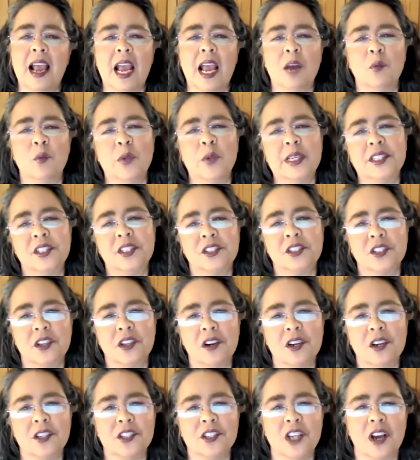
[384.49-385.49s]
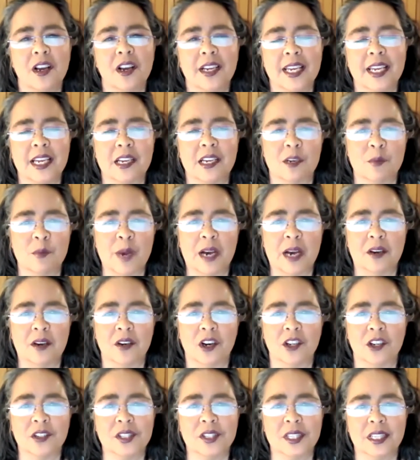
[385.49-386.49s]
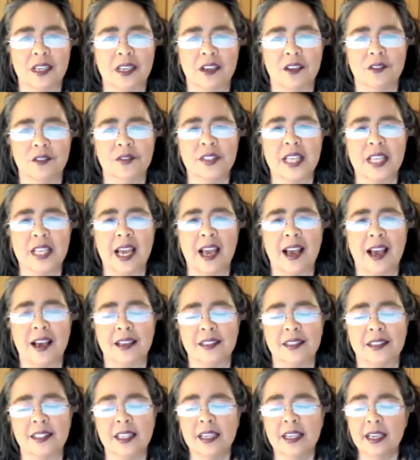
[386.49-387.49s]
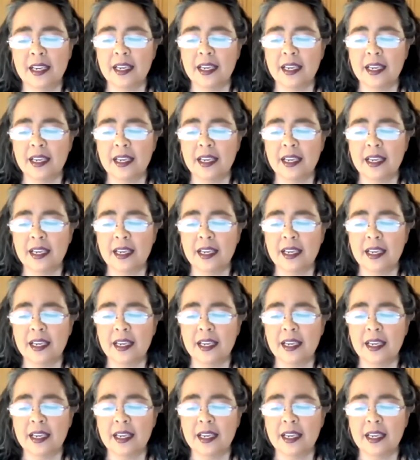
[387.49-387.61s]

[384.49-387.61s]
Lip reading: and we start talking about ourselves as